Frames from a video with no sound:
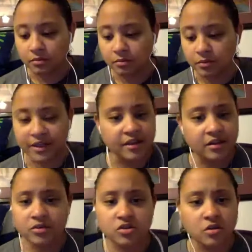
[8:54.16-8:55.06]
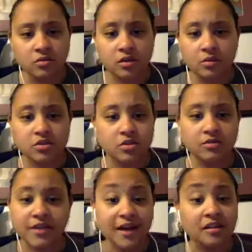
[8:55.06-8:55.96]
yeah, there was no
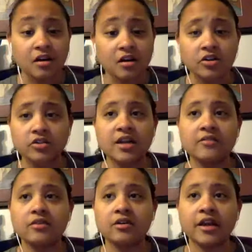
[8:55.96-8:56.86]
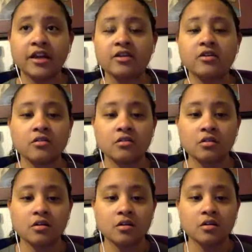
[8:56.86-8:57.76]
dialogue. You never hear
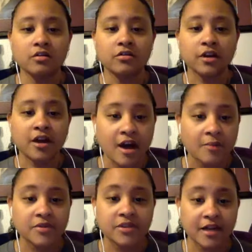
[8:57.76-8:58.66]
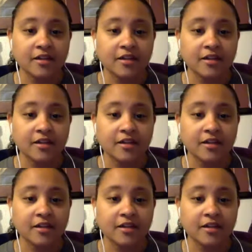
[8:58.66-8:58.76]
the cops telling